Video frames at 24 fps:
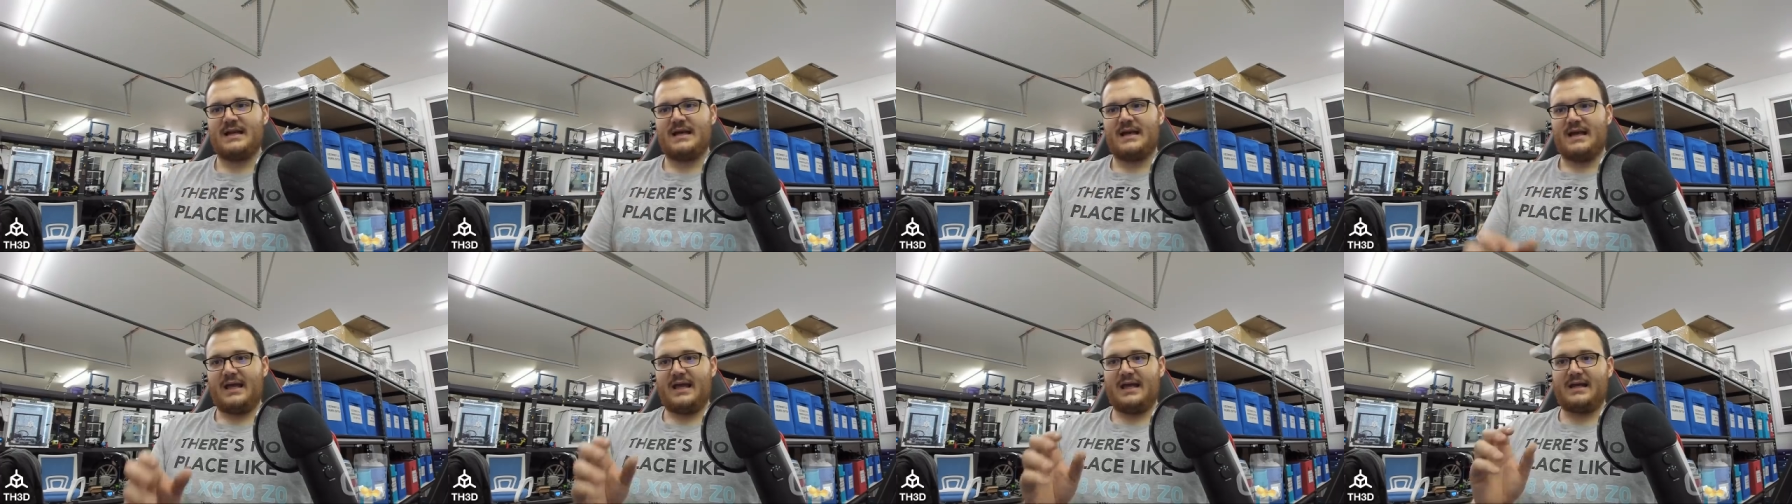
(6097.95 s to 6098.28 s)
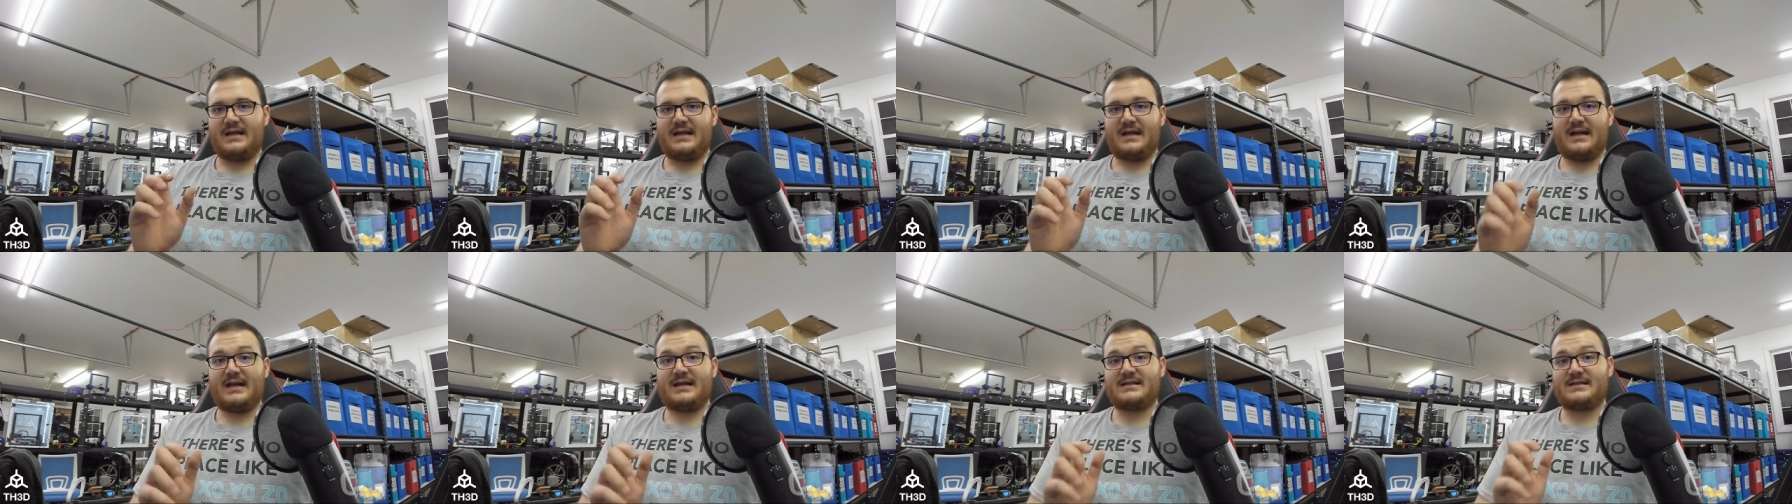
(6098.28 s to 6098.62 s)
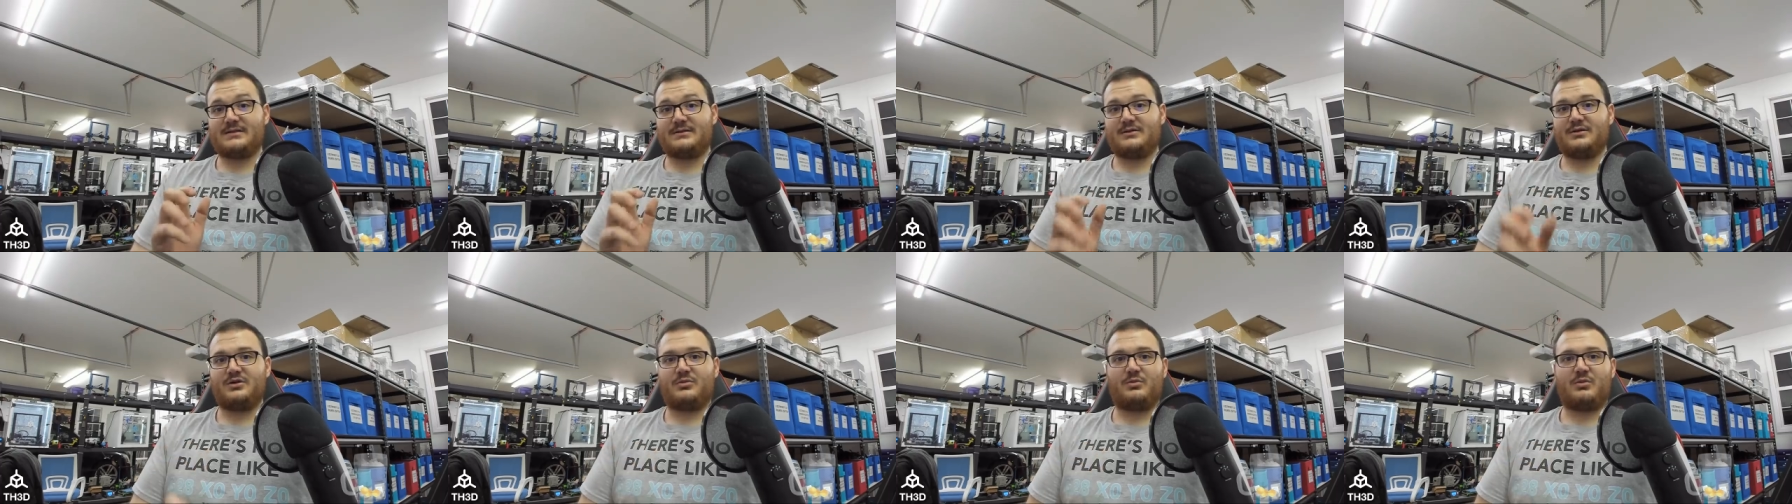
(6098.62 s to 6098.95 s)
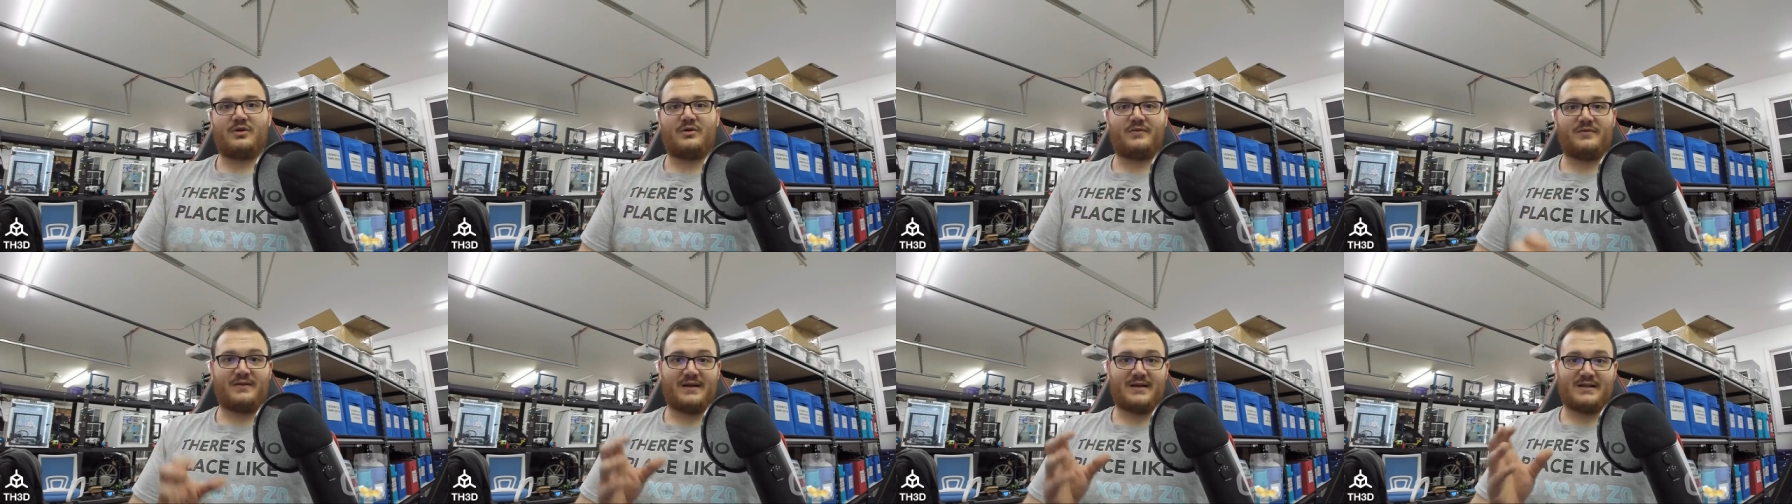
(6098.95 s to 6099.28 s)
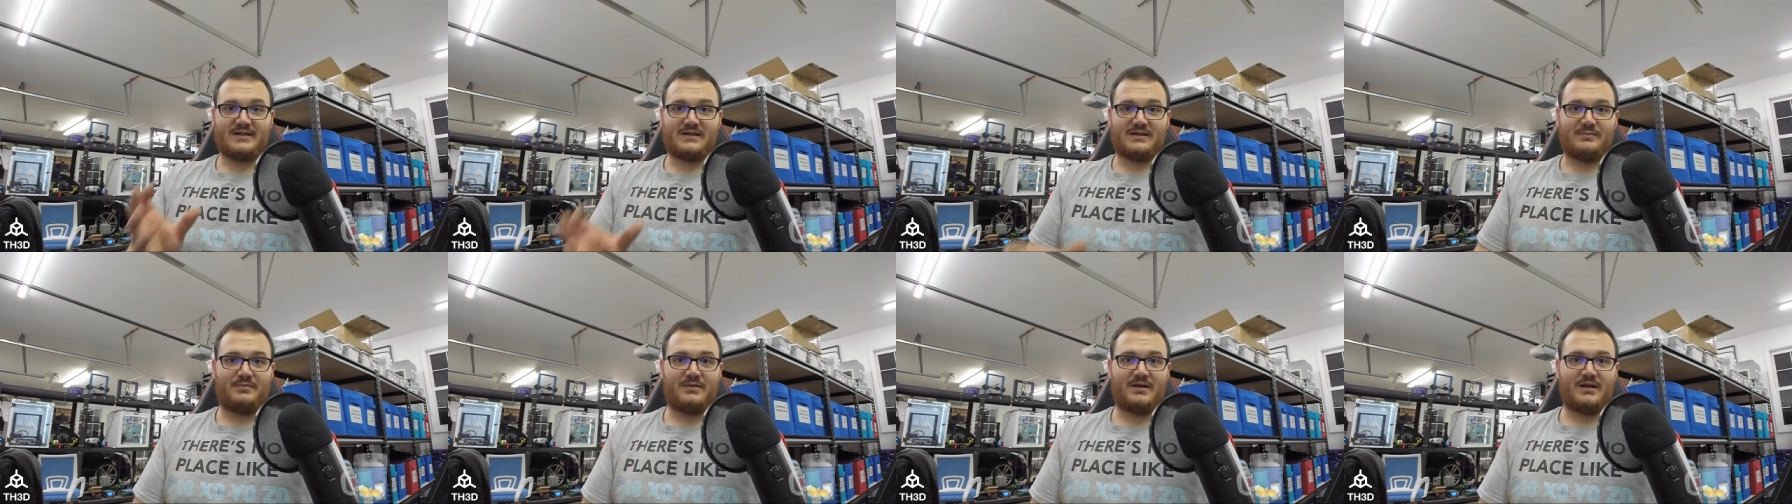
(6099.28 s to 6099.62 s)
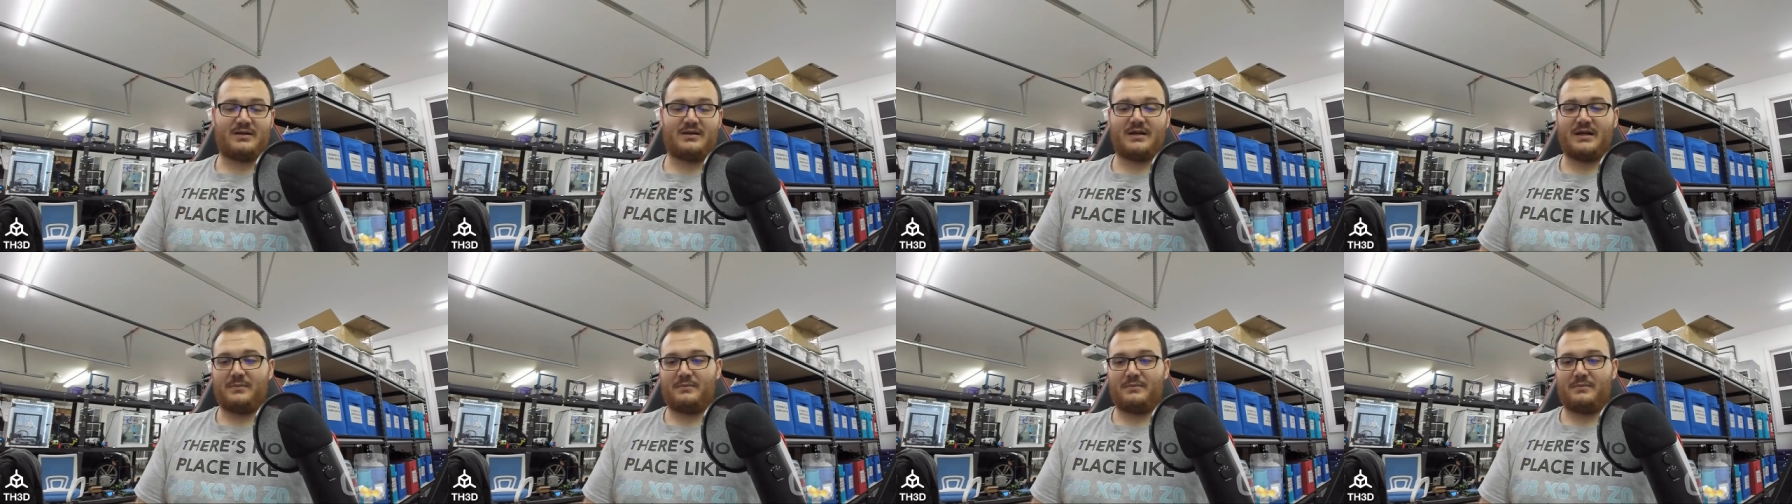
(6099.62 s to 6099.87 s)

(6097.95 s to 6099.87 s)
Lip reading: and it has a little more flex than PLA.